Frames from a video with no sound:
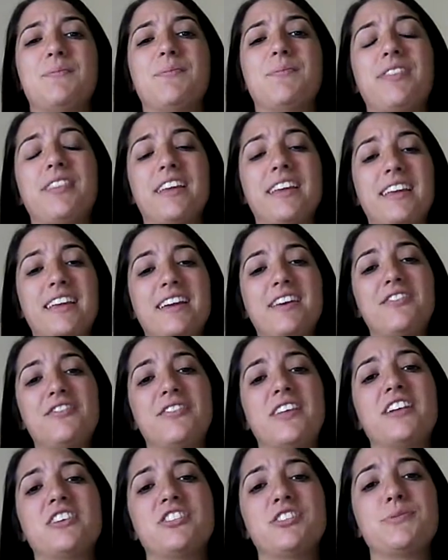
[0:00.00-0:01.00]
the gift
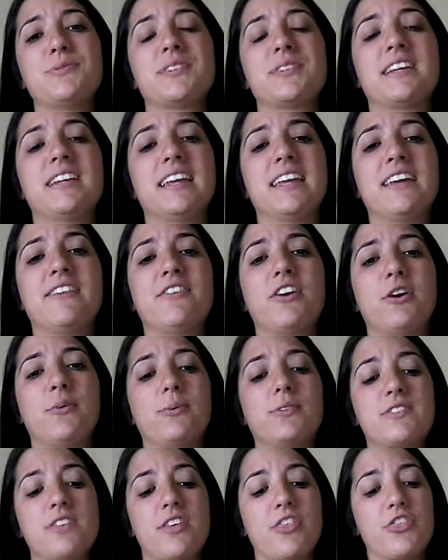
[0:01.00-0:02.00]
that she was going to give her
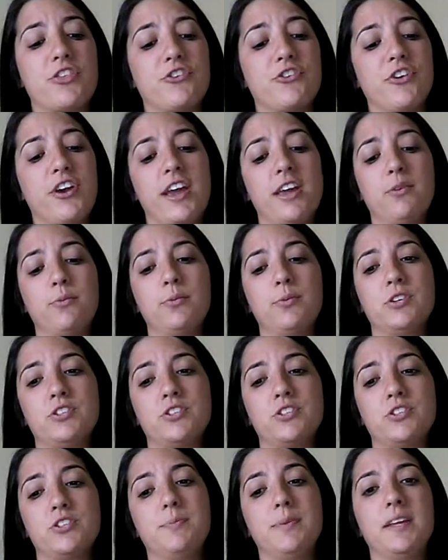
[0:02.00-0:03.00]
was a thread, which
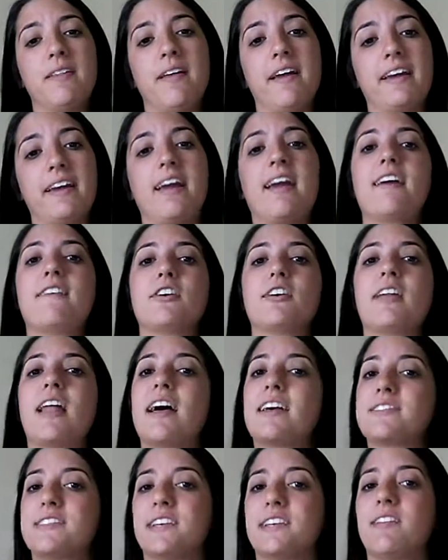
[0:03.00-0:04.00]
would be like
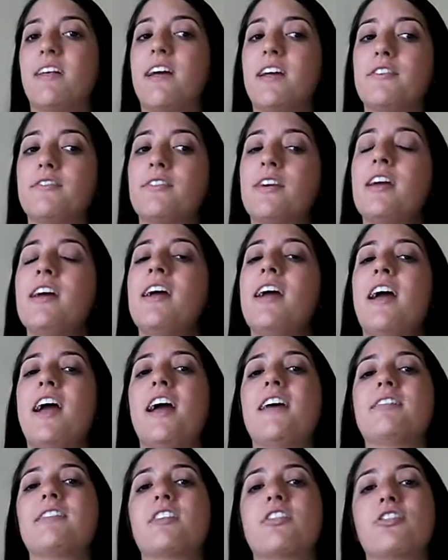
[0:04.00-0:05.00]
everlasting life,
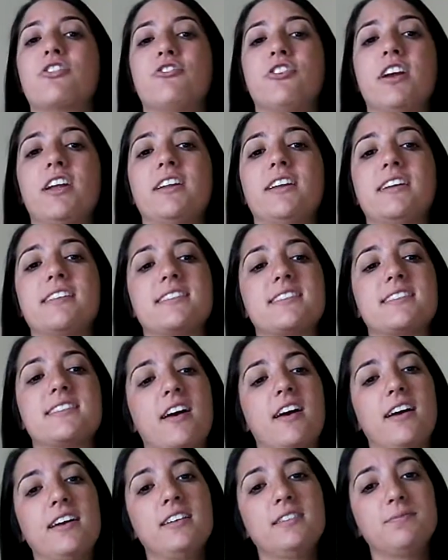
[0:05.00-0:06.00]
and the thread gets
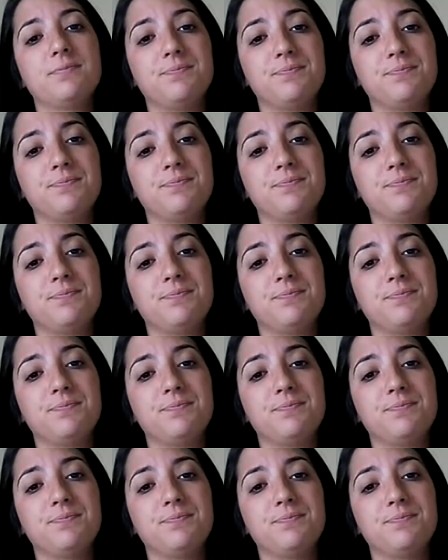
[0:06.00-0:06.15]
cut,